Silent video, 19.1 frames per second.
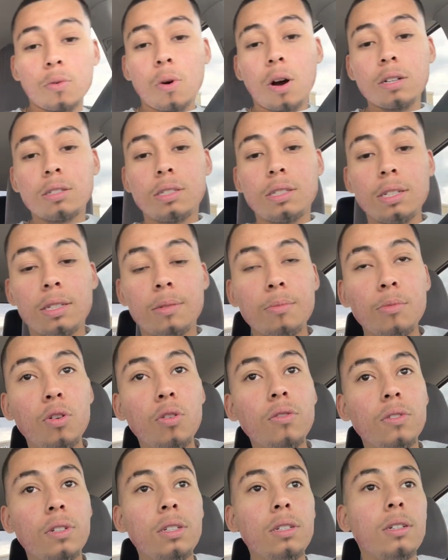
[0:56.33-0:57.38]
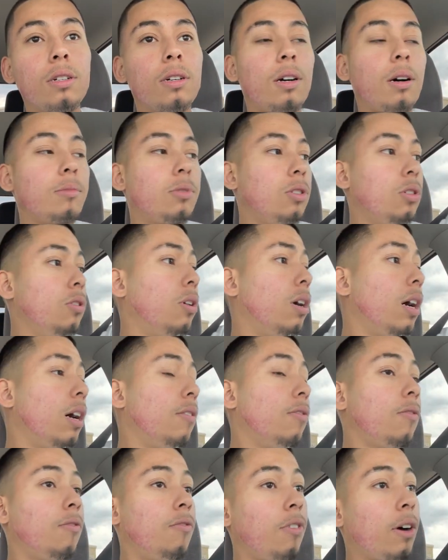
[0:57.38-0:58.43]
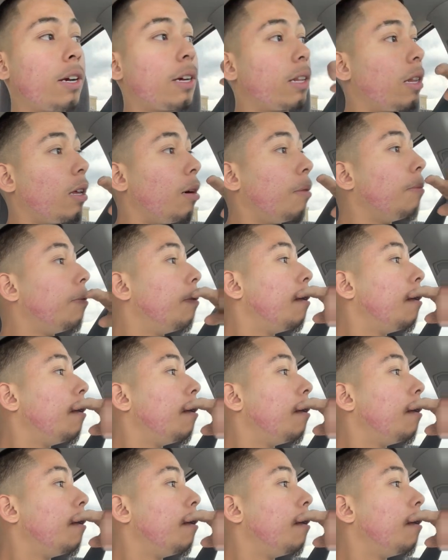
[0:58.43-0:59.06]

watched this movie. I'm sure you have, Fight Club.